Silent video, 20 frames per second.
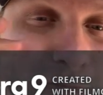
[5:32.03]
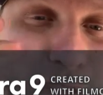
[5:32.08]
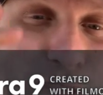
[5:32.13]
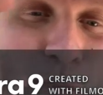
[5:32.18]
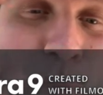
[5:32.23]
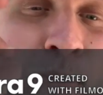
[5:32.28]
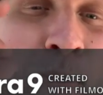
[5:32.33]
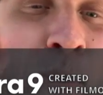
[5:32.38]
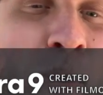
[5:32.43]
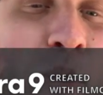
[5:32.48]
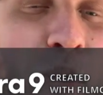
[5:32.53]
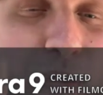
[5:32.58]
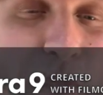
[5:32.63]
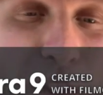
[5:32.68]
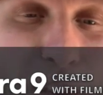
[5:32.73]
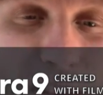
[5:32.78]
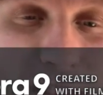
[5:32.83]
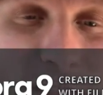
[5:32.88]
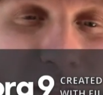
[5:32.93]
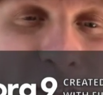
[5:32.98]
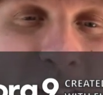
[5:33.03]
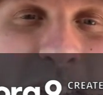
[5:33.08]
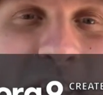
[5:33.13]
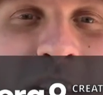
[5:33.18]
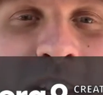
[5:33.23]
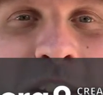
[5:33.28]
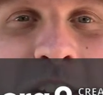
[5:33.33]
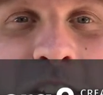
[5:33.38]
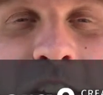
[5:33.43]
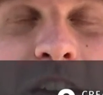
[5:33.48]
it's perfect.
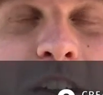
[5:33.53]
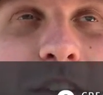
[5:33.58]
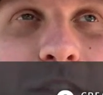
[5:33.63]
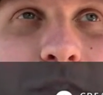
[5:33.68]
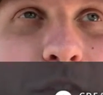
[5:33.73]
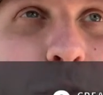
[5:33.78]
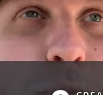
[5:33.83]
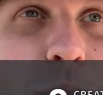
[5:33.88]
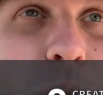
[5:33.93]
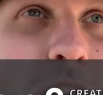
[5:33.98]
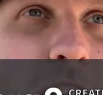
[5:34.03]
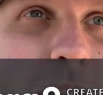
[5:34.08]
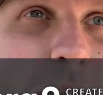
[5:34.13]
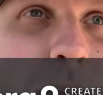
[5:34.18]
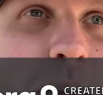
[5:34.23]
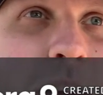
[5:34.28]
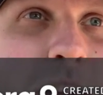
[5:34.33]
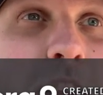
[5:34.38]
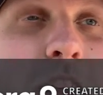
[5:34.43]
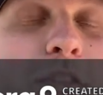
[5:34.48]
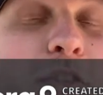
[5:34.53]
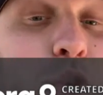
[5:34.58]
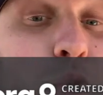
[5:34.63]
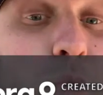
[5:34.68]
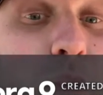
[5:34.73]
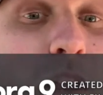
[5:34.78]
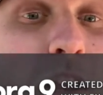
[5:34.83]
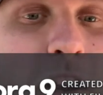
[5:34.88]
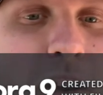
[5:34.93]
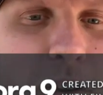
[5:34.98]
If you're really
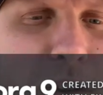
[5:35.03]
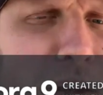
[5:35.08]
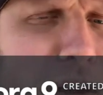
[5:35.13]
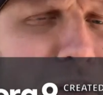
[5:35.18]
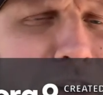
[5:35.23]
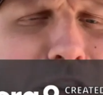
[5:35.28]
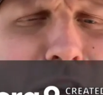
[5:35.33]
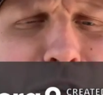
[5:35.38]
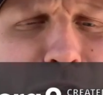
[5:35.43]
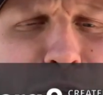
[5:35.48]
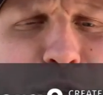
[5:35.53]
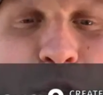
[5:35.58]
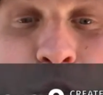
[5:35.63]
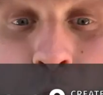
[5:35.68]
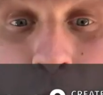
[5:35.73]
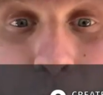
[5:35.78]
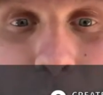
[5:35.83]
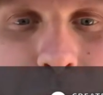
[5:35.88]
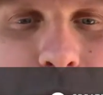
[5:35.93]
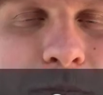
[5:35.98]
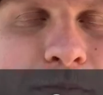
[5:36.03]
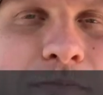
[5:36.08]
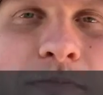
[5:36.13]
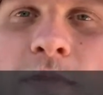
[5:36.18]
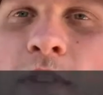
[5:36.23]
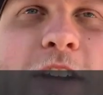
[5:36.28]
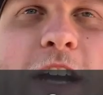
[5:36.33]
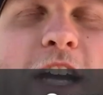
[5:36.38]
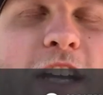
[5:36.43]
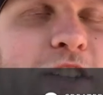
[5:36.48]
hungry, I'd go for 2.
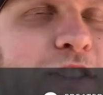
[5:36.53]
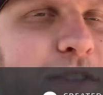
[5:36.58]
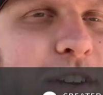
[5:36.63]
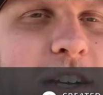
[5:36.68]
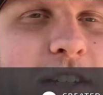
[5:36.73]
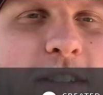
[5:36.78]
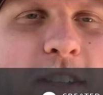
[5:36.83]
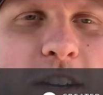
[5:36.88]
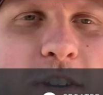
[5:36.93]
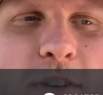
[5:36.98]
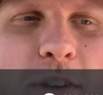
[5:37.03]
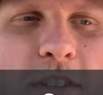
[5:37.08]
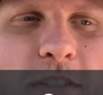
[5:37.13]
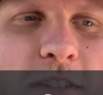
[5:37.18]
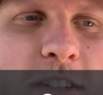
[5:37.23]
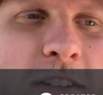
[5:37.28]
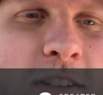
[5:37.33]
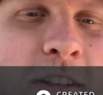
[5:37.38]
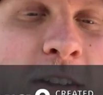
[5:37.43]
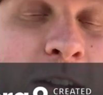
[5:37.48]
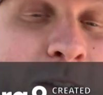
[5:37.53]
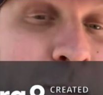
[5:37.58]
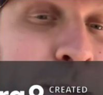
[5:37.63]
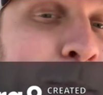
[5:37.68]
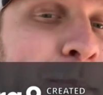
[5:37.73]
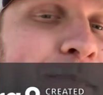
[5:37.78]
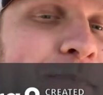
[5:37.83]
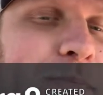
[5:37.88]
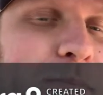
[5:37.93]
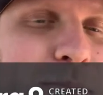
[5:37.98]
Satisfies that crazy.
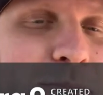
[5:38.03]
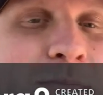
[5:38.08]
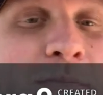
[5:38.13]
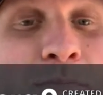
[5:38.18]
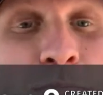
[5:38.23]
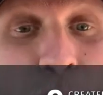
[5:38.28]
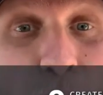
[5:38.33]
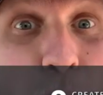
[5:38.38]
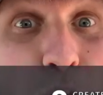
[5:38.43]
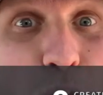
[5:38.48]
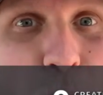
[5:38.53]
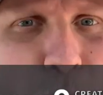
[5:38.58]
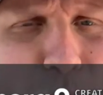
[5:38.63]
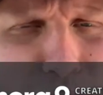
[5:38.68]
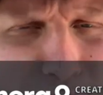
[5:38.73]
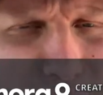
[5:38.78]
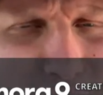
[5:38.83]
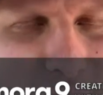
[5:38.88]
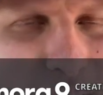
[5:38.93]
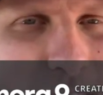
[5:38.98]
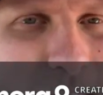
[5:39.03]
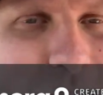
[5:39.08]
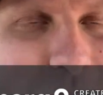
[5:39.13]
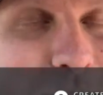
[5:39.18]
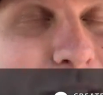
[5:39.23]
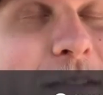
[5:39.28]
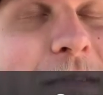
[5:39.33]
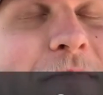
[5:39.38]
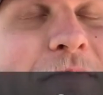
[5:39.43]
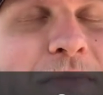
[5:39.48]
But I will say,
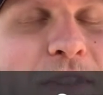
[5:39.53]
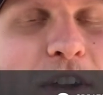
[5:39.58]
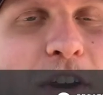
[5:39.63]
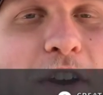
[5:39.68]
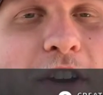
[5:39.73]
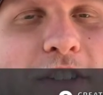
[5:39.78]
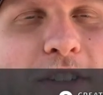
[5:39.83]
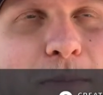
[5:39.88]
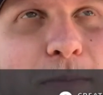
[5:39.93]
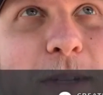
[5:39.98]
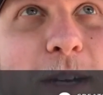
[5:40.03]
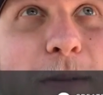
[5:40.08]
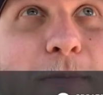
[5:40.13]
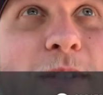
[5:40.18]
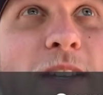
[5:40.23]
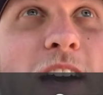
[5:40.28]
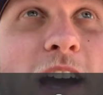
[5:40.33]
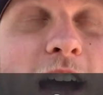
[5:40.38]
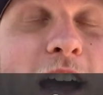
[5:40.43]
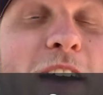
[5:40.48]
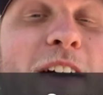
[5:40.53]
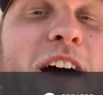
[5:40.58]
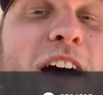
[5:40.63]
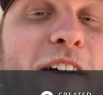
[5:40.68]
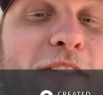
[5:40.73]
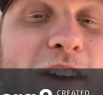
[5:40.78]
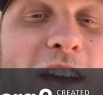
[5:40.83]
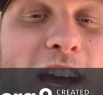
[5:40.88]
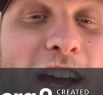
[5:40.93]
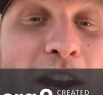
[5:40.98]
there are sometimes I
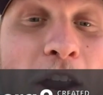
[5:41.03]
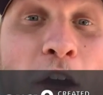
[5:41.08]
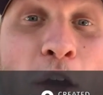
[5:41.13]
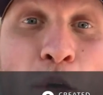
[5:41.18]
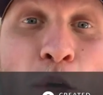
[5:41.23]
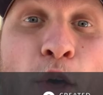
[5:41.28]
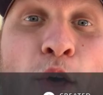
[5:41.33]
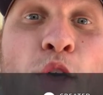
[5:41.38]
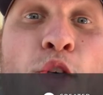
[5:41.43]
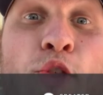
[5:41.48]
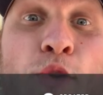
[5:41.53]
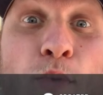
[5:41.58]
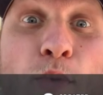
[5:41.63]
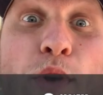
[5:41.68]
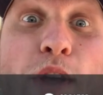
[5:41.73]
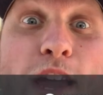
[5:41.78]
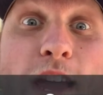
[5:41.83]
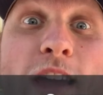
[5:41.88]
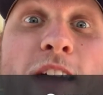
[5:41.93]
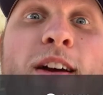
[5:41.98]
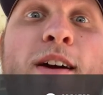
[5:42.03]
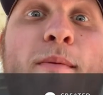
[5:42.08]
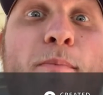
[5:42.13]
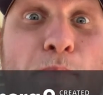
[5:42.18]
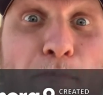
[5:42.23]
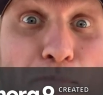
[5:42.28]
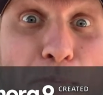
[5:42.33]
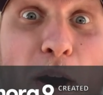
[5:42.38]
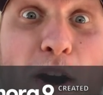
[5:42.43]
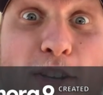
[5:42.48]
have had 3
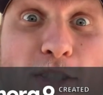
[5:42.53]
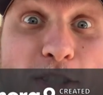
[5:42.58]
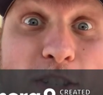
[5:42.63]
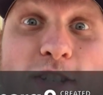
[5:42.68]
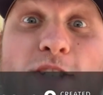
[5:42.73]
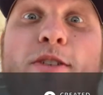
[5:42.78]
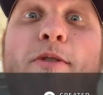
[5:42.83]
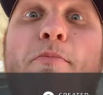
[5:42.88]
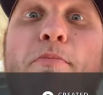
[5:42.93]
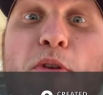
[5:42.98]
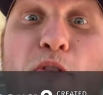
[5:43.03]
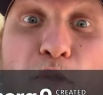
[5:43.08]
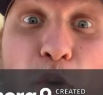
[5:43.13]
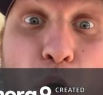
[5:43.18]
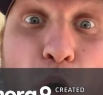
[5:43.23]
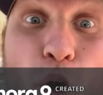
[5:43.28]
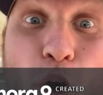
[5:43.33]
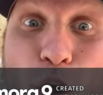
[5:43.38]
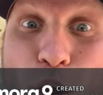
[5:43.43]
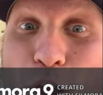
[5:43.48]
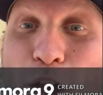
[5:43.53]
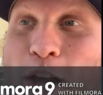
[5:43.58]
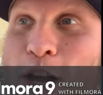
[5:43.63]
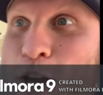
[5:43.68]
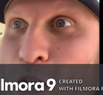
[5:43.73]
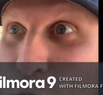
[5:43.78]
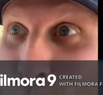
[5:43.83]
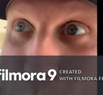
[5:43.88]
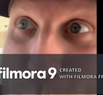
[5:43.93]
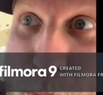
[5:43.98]
boxes before.
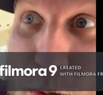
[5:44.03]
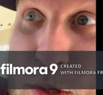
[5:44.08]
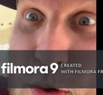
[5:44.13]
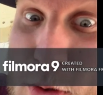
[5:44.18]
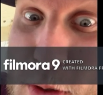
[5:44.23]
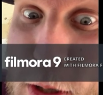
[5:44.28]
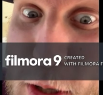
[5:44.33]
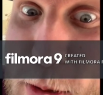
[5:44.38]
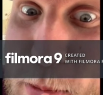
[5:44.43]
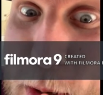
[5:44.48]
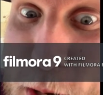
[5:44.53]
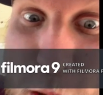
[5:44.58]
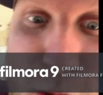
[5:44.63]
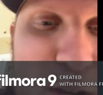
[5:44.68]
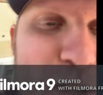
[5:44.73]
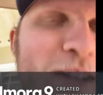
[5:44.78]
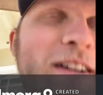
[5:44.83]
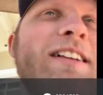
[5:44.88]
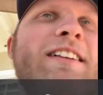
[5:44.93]
But don't tell anybody.